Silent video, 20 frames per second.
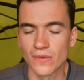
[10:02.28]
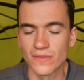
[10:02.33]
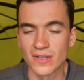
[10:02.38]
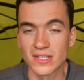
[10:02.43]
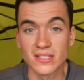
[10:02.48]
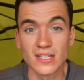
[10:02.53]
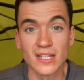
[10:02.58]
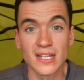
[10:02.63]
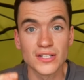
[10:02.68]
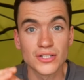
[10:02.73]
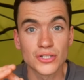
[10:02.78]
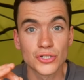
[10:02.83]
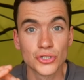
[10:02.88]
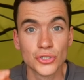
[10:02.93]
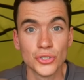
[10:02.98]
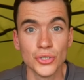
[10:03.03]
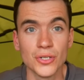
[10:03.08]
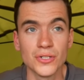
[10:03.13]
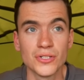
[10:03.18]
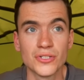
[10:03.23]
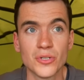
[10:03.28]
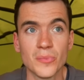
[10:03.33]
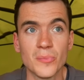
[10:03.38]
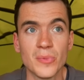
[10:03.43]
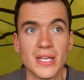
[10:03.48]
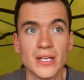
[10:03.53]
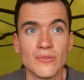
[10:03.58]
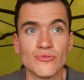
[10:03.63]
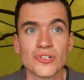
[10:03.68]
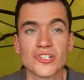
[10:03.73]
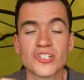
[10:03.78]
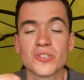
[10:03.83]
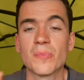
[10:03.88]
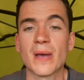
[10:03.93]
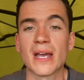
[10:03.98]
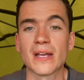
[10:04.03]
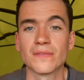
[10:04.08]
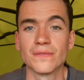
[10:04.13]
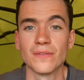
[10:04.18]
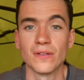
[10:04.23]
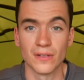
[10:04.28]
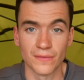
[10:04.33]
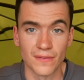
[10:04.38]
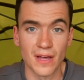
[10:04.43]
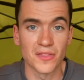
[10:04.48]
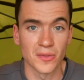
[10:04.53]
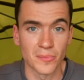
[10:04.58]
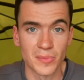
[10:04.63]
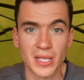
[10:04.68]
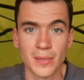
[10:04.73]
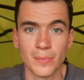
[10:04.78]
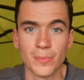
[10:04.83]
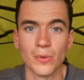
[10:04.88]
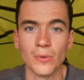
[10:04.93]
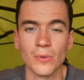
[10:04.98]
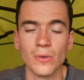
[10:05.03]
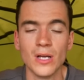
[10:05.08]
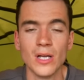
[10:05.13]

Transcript: of is that it's good to be respectful of other people